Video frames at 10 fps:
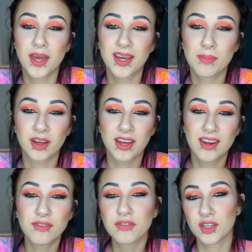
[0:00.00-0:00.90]
makeup. I
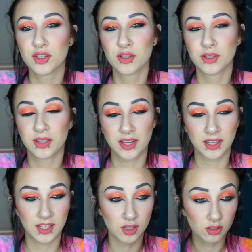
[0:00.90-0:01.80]
kind of feel
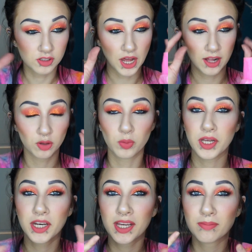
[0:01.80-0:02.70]
like it looks
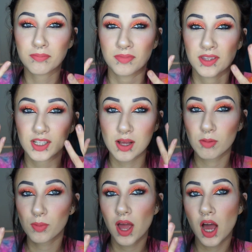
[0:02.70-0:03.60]
Halloween-y. The top
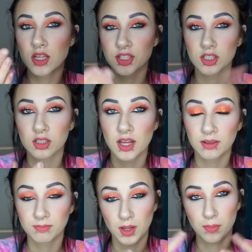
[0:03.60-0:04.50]
of my eyes look
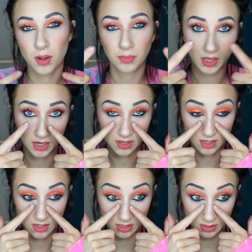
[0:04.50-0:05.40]
like a pumpkin, and
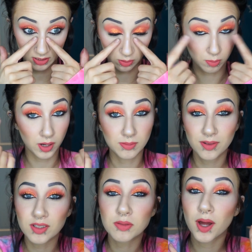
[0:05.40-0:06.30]
then this thing reminds me
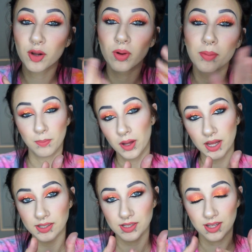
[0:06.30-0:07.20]
of a spider web.
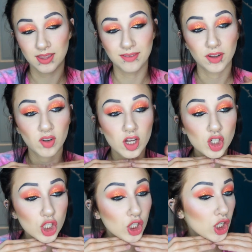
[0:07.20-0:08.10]
But the
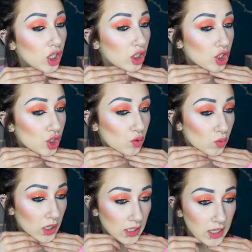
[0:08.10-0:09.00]
foundation looks
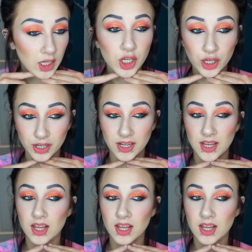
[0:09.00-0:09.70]
really good.